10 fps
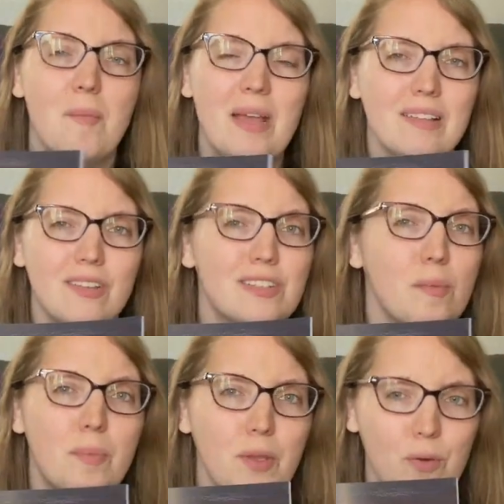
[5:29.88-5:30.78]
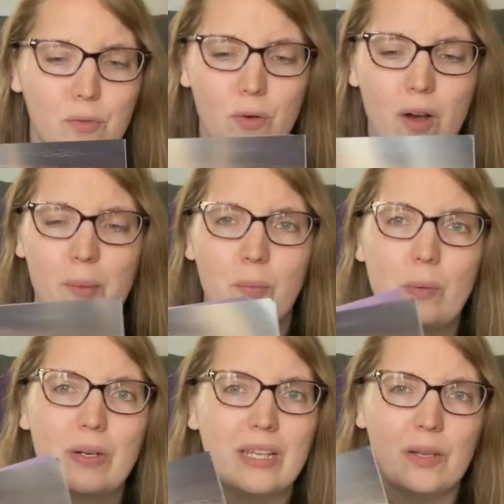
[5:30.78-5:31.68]
It looks beautiful. I'm
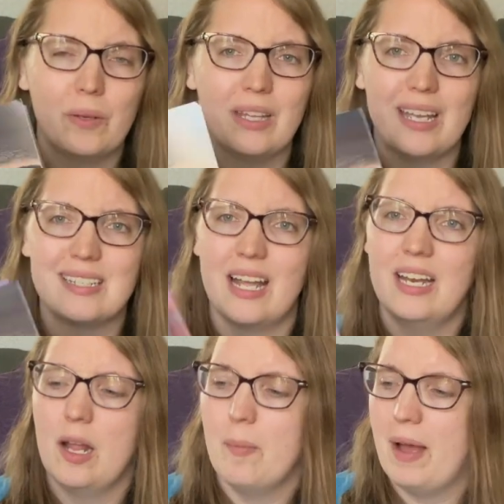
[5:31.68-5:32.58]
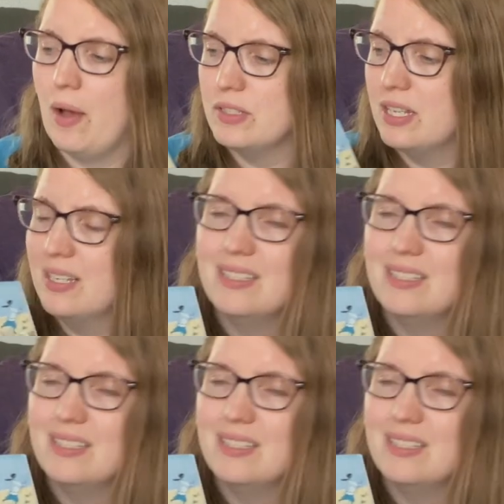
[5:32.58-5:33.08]
really, really excited about